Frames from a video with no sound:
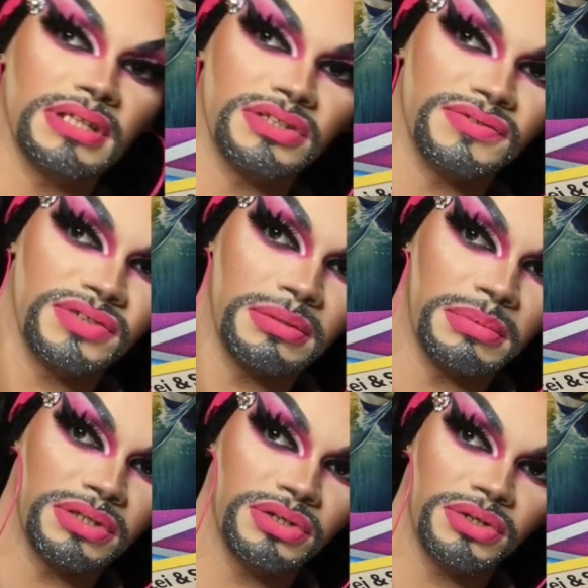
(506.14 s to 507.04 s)
that you've seen
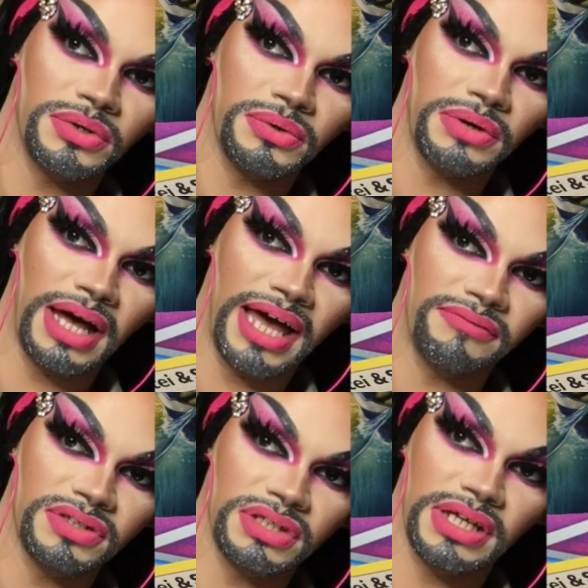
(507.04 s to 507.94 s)
me do, I
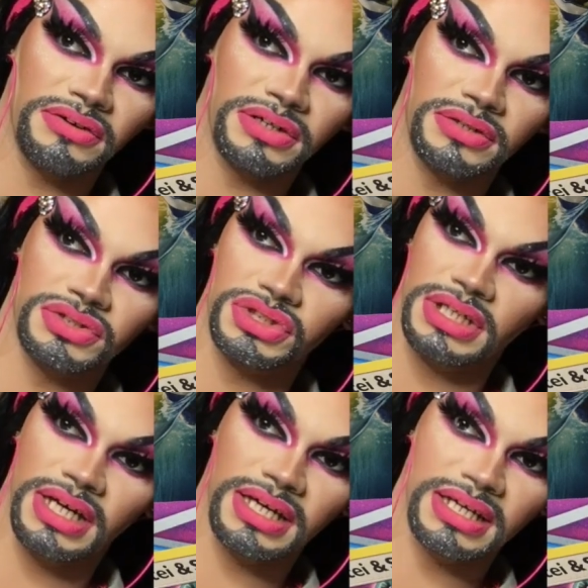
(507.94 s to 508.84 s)
have the Gyarados
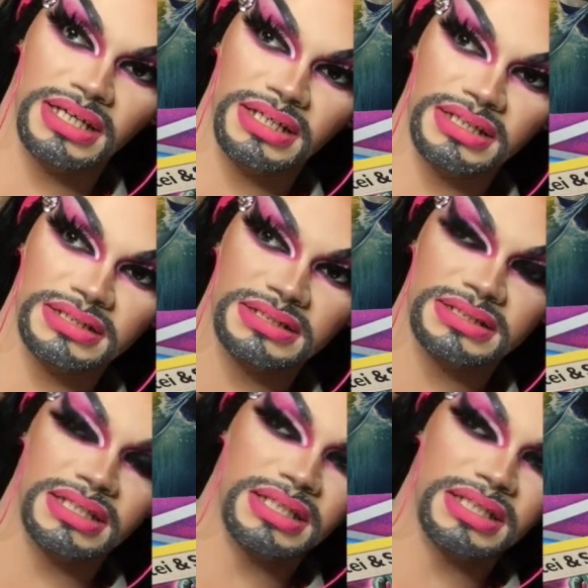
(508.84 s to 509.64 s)
GX.